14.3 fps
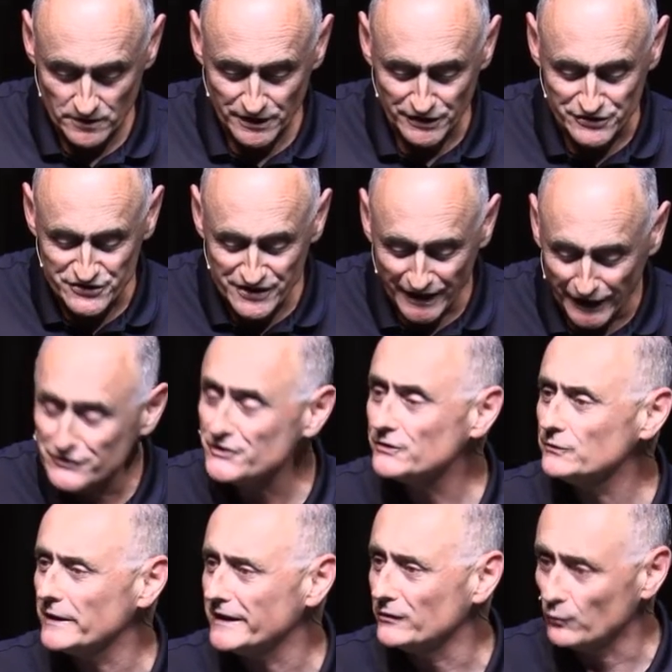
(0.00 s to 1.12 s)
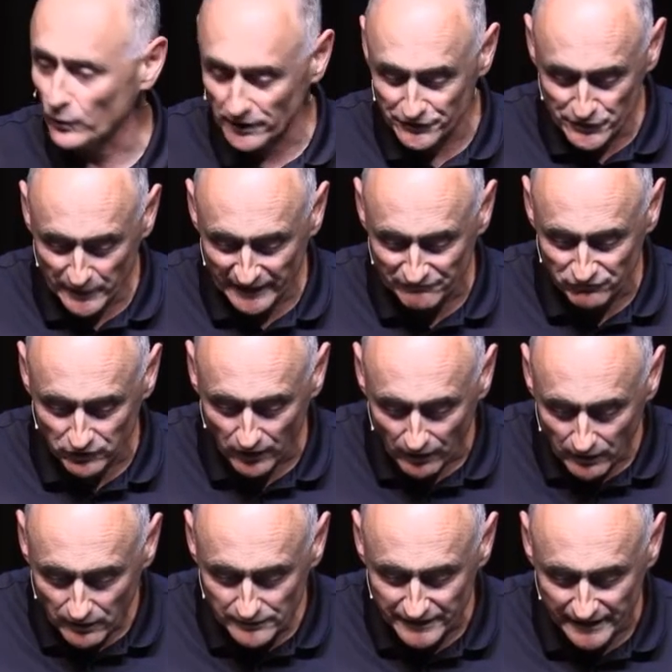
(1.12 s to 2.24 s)
continue in what you have
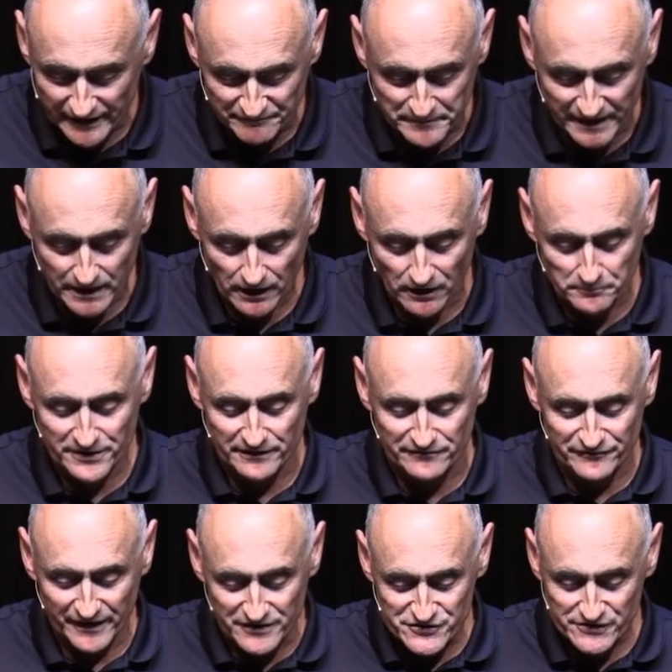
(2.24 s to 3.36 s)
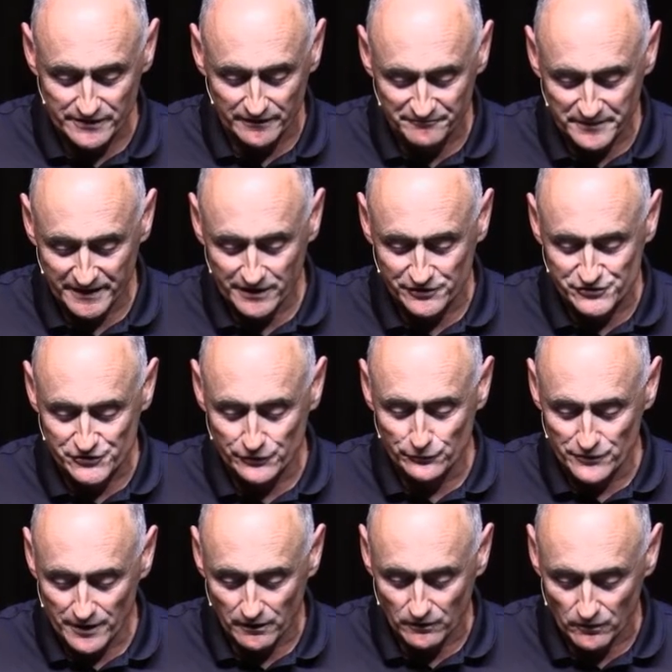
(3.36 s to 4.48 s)
learned and have become convinced of because you
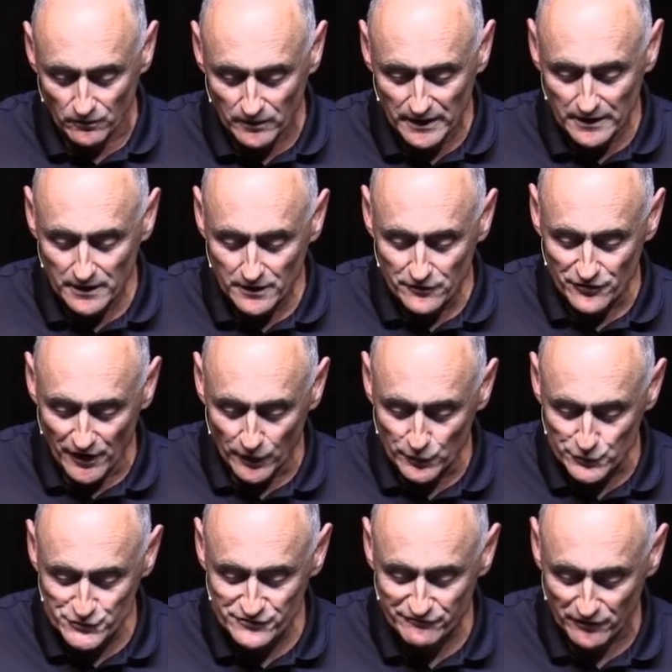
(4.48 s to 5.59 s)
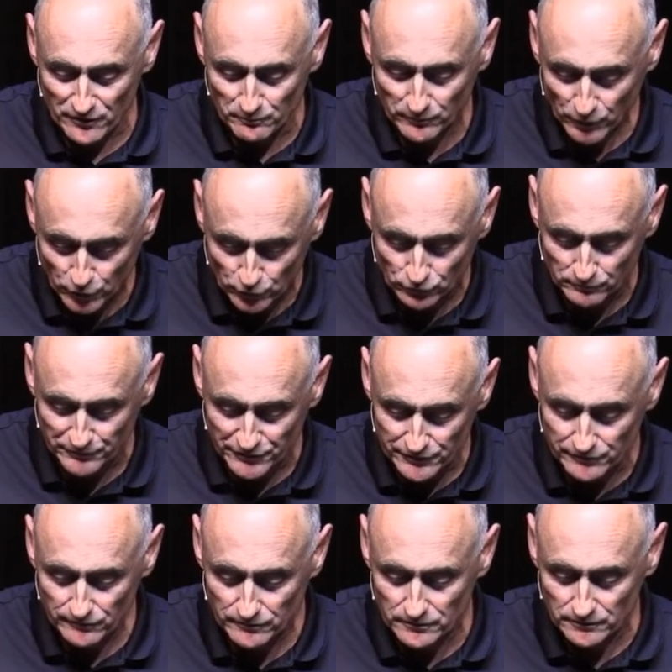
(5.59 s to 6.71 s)
know those from whom
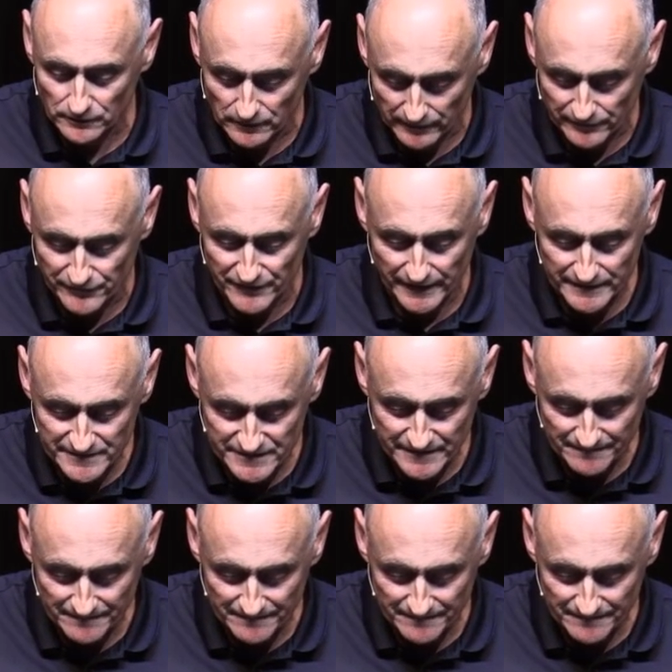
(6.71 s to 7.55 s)
you learned it.